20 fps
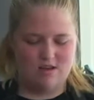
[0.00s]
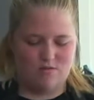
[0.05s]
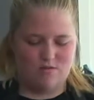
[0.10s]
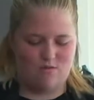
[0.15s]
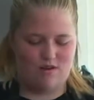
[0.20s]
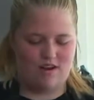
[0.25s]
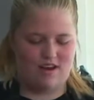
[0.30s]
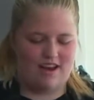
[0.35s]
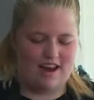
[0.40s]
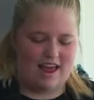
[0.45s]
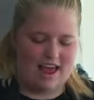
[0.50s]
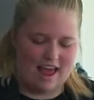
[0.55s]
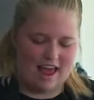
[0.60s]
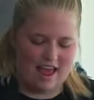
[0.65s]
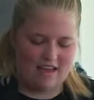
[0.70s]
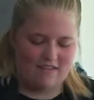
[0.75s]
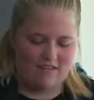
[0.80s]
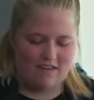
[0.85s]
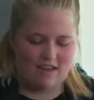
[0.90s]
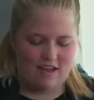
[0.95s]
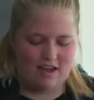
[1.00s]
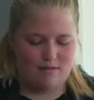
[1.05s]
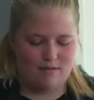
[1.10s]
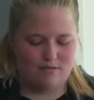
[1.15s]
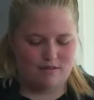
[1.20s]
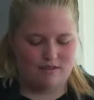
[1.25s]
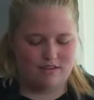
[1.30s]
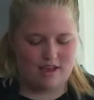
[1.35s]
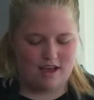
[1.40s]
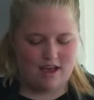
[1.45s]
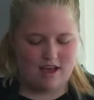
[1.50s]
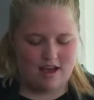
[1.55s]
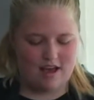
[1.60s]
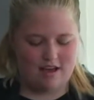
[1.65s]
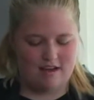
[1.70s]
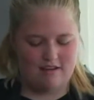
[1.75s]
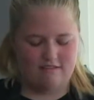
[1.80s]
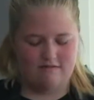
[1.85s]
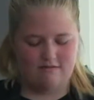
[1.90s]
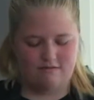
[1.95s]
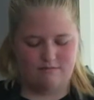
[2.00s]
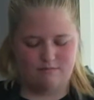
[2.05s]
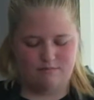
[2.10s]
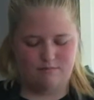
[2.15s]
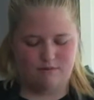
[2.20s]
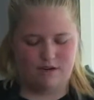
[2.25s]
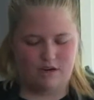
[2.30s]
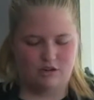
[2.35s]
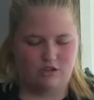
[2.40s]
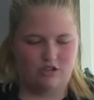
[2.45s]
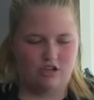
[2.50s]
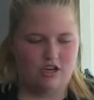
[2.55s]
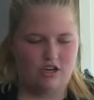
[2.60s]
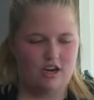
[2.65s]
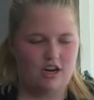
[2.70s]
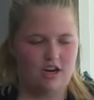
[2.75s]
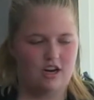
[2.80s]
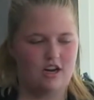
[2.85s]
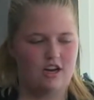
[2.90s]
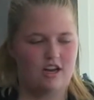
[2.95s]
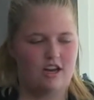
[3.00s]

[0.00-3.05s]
1.5 cups of brown sugar,